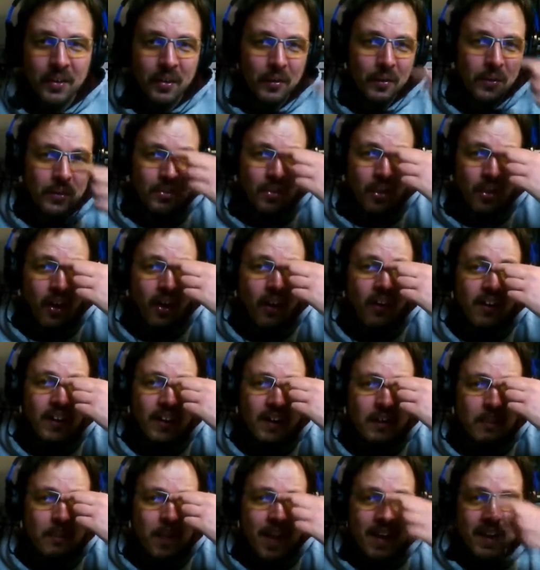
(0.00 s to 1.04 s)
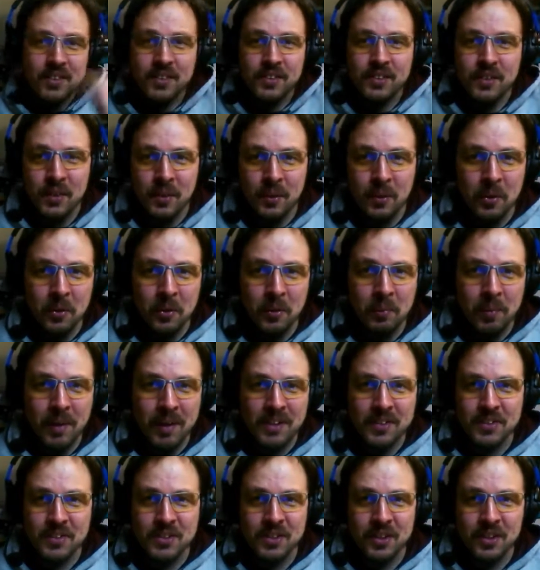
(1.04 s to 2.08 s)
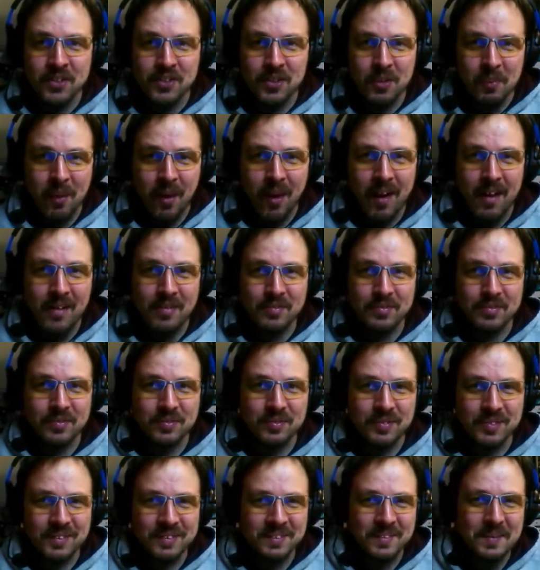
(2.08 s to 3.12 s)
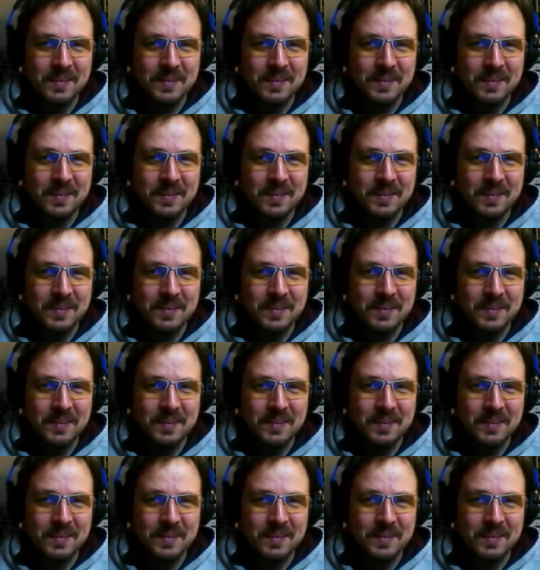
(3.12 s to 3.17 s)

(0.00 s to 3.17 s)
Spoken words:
who has already managed to piss Shearsm off,